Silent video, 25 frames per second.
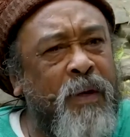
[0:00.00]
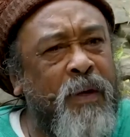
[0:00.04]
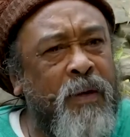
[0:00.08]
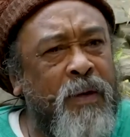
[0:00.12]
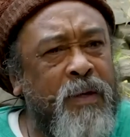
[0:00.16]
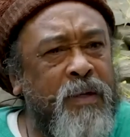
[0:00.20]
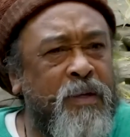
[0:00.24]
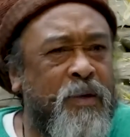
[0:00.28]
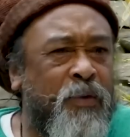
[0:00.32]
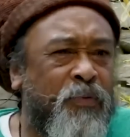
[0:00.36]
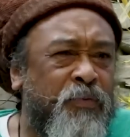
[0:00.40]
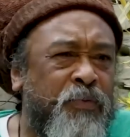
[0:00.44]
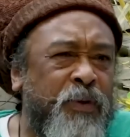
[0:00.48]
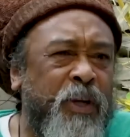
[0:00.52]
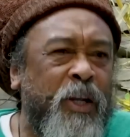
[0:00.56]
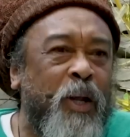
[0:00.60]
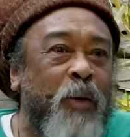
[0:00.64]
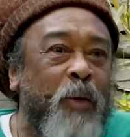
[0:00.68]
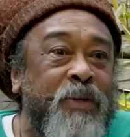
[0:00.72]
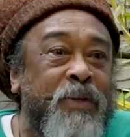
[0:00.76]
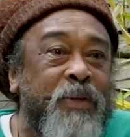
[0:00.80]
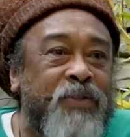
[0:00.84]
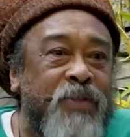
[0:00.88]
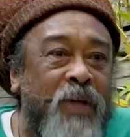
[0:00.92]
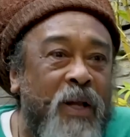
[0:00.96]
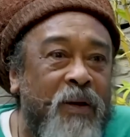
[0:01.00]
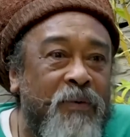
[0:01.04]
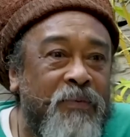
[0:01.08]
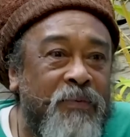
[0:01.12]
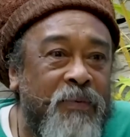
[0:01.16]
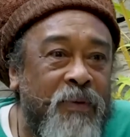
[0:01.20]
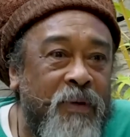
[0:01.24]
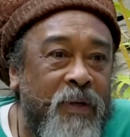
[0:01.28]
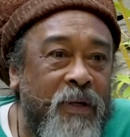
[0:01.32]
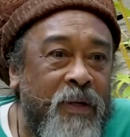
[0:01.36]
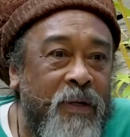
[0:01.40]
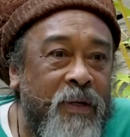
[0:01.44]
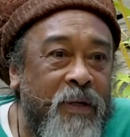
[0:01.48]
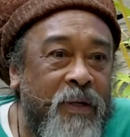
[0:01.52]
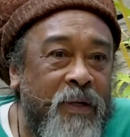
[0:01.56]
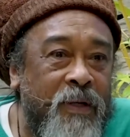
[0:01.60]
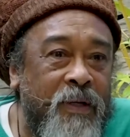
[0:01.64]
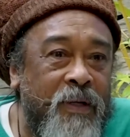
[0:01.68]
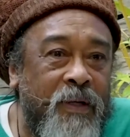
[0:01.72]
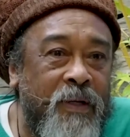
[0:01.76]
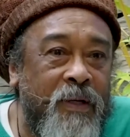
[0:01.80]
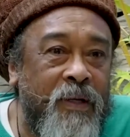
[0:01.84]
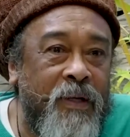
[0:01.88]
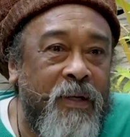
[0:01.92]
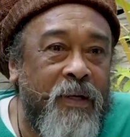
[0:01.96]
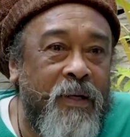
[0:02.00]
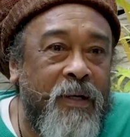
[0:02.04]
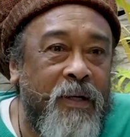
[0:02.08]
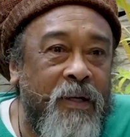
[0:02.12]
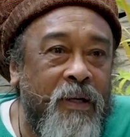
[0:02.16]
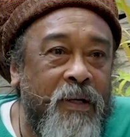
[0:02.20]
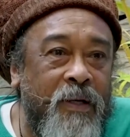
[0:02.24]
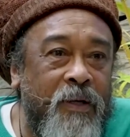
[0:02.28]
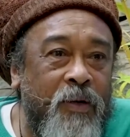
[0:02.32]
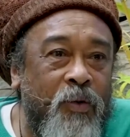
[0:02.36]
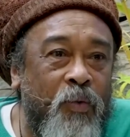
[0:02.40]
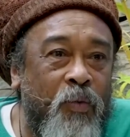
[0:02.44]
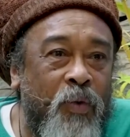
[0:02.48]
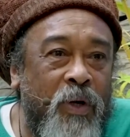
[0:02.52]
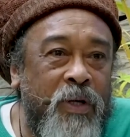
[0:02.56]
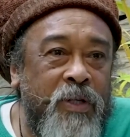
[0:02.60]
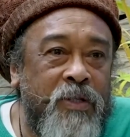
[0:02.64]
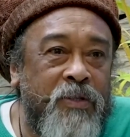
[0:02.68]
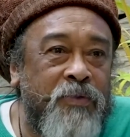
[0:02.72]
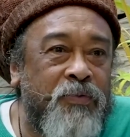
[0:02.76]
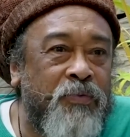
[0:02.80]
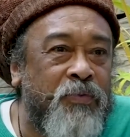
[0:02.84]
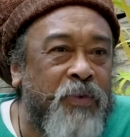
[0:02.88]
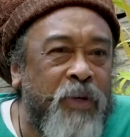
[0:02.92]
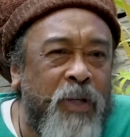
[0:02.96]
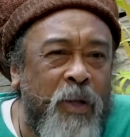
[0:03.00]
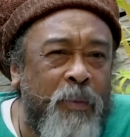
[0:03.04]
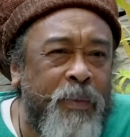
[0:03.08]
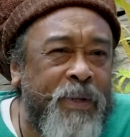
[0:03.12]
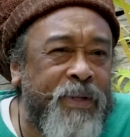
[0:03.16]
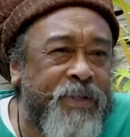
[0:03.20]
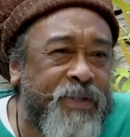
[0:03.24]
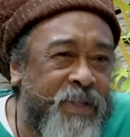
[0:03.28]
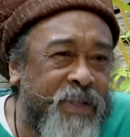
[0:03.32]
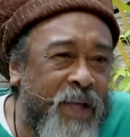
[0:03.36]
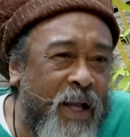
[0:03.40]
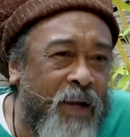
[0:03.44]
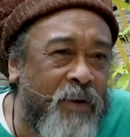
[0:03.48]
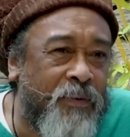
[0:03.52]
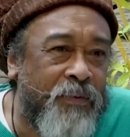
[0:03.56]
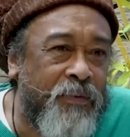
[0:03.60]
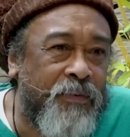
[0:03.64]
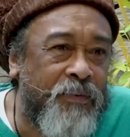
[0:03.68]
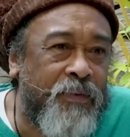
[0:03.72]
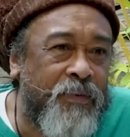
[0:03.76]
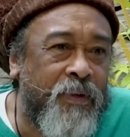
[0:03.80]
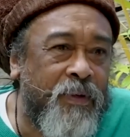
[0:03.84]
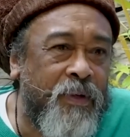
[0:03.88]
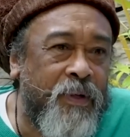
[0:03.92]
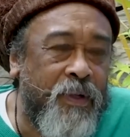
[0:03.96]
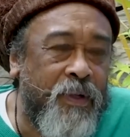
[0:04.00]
like freedom itself. What is freedom itself?